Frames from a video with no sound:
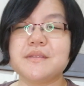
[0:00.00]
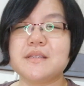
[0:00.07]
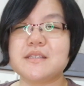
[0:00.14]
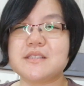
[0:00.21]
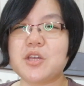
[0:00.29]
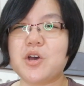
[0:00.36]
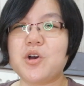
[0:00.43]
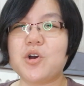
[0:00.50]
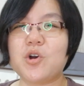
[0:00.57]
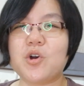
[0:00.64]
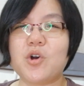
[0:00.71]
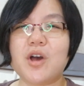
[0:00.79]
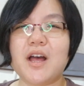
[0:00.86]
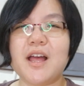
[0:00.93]

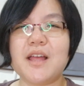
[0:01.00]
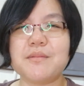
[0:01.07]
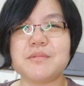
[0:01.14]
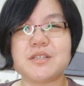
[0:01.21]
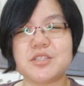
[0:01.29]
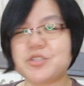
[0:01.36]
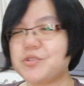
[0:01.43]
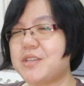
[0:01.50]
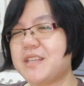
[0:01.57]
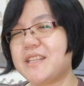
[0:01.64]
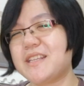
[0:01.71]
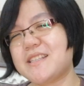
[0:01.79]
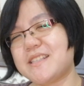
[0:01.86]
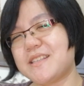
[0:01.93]
So I'm just
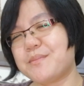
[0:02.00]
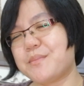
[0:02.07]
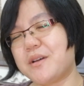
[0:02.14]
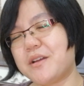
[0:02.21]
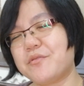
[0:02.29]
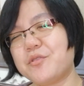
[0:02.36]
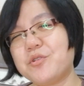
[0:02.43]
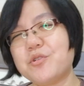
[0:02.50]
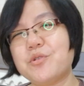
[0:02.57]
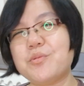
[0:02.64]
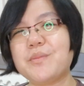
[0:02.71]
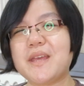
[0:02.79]
shooting this in my room,